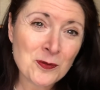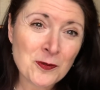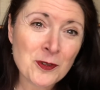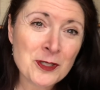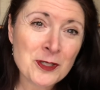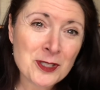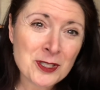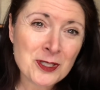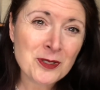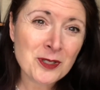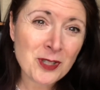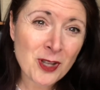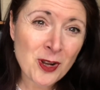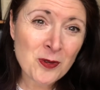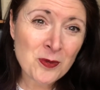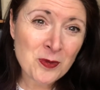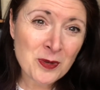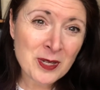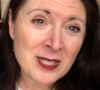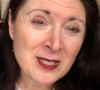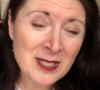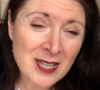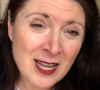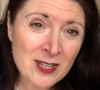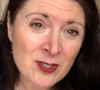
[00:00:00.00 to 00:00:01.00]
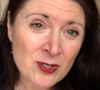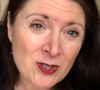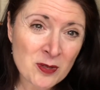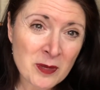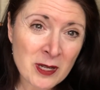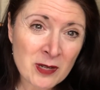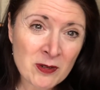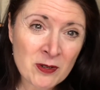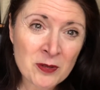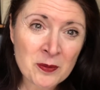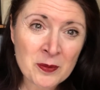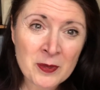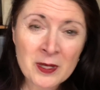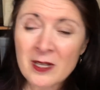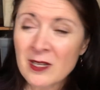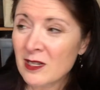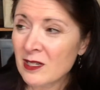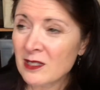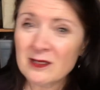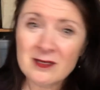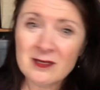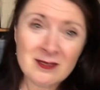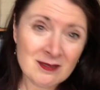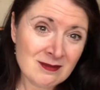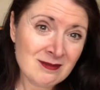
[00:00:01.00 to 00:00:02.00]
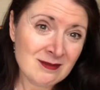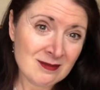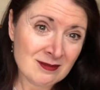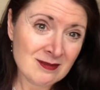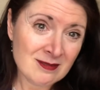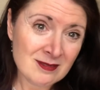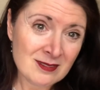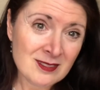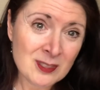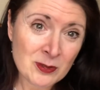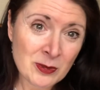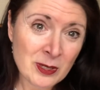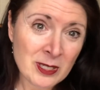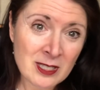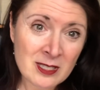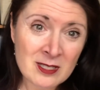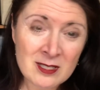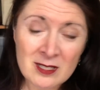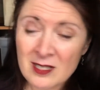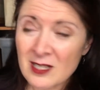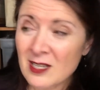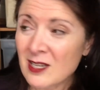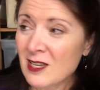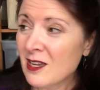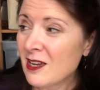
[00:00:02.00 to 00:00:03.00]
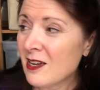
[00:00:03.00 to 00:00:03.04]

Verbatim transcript: for studio read extra bedroom. That's the way it is.